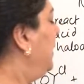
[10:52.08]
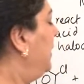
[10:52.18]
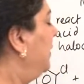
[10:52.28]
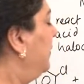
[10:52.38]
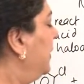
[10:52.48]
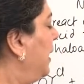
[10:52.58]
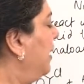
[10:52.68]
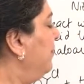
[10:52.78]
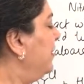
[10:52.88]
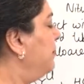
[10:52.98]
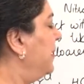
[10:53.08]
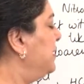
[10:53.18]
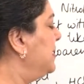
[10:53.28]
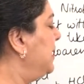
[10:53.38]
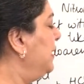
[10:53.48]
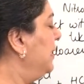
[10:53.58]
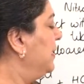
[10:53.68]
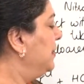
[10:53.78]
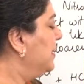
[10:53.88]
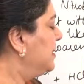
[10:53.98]
Here again with benzene,
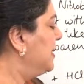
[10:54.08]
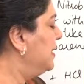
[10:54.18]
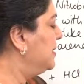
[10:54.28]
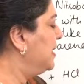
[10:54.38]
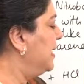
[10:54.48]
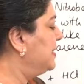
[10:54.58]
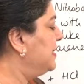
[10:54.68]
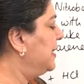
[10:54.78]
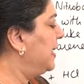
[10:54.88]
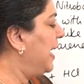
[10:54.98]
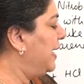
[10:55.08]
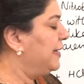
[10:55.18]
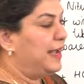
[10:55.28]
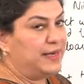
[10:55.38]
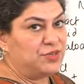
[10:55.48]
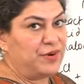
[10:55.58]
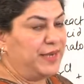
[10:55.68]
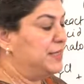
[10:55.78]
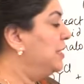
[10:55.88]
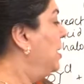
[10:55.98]
this is acetic
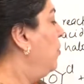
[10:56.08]
anhydride.